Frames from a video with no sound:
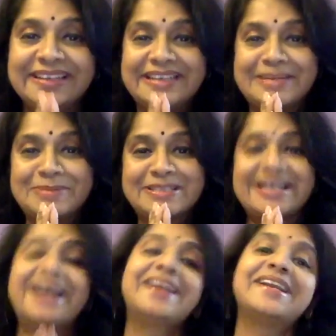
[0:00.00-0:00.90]

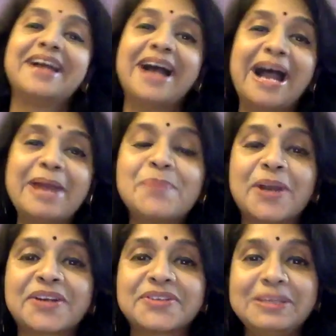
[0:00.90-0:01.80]
Namaskar, I am
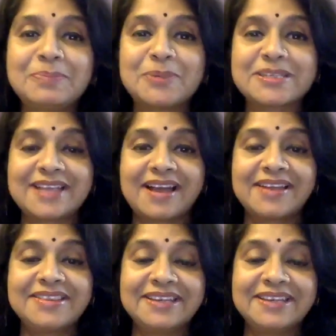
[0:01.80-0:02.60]
Prakriti Prasad,